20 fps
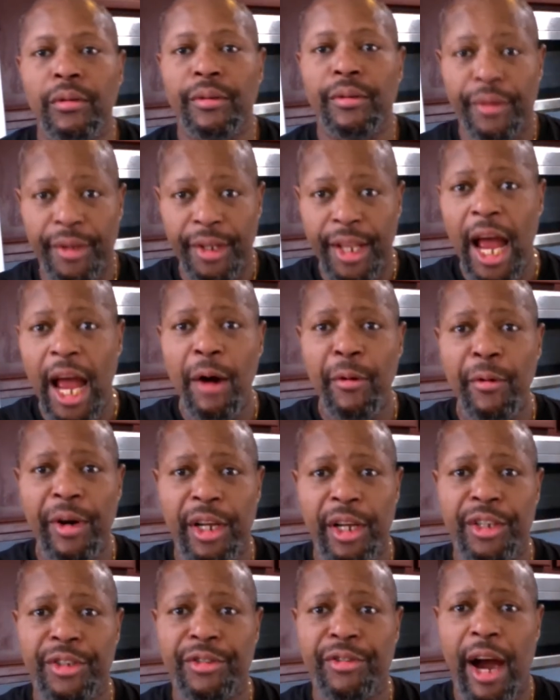now we're
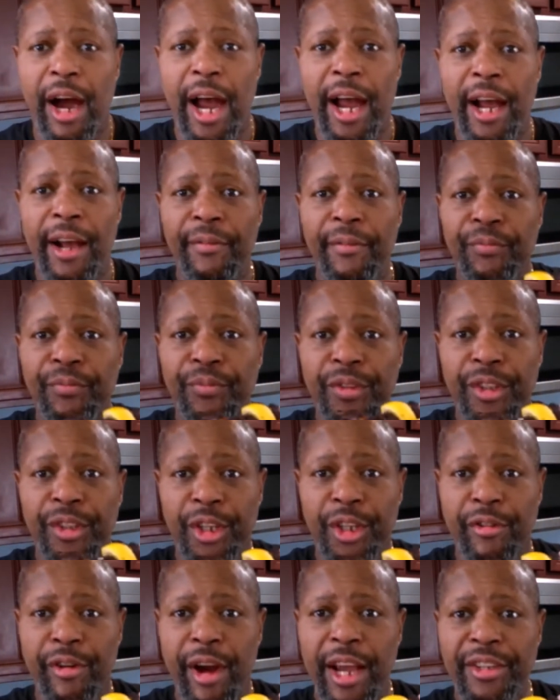gonna try the
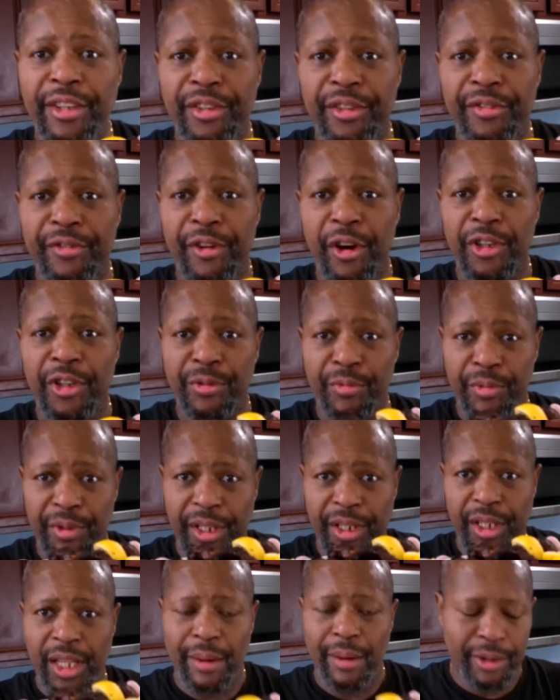Graces version with the
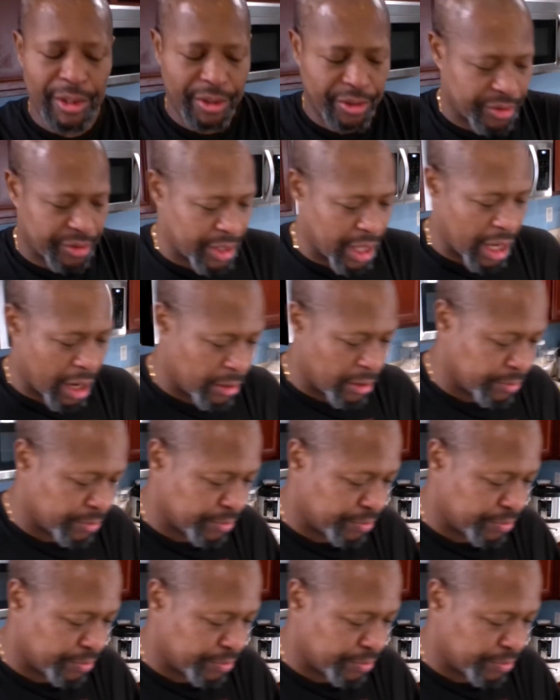lemons. Now,